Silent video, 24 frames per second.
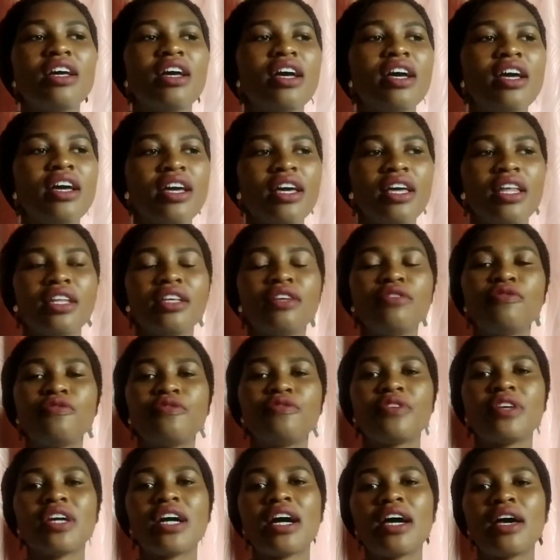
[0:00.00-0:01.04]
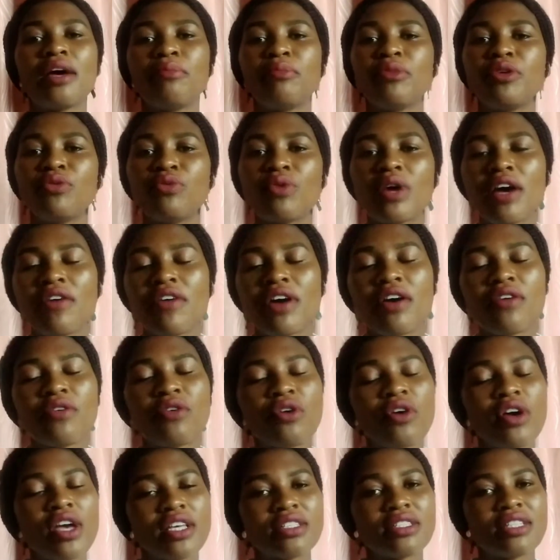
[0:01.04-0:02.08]
And if you are a midwife, you are
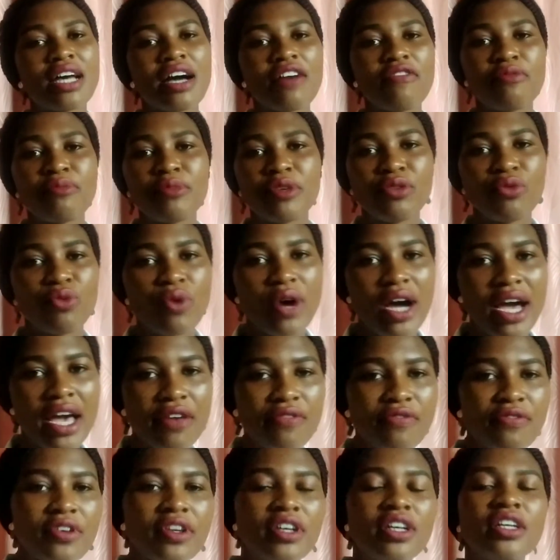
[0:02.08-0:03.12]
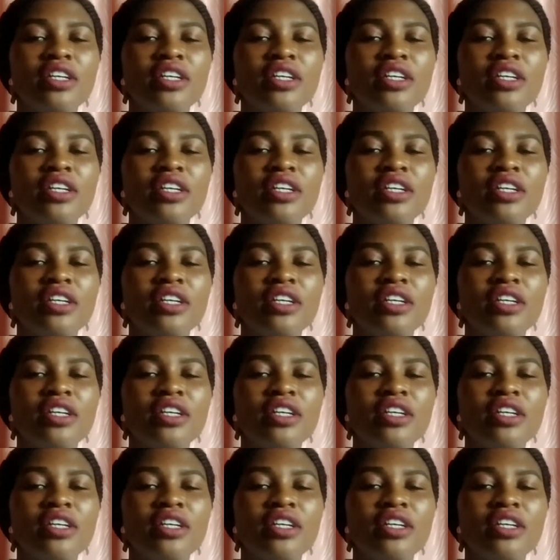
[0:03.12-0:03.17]
called a staff midwife.